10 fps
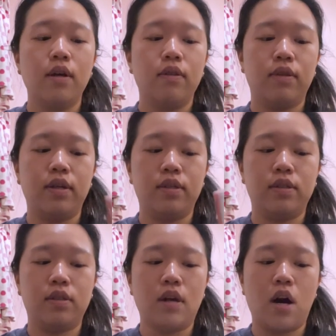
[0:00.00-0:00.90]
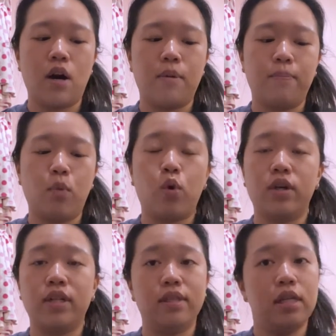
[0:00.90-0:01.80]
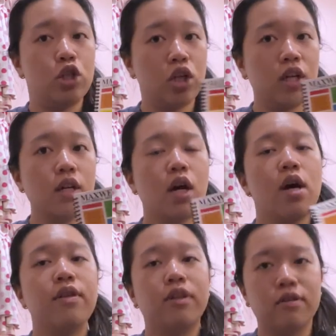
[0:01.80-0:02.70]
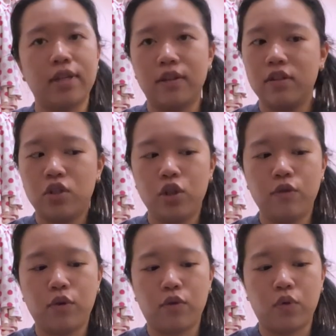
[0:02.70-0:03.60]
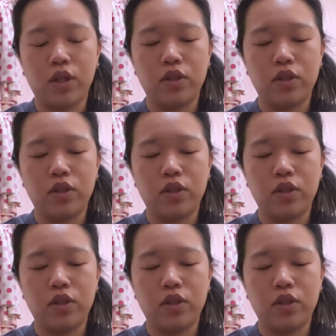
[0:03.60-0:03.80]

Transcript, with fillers: this um, organization, they'll send this to you for free.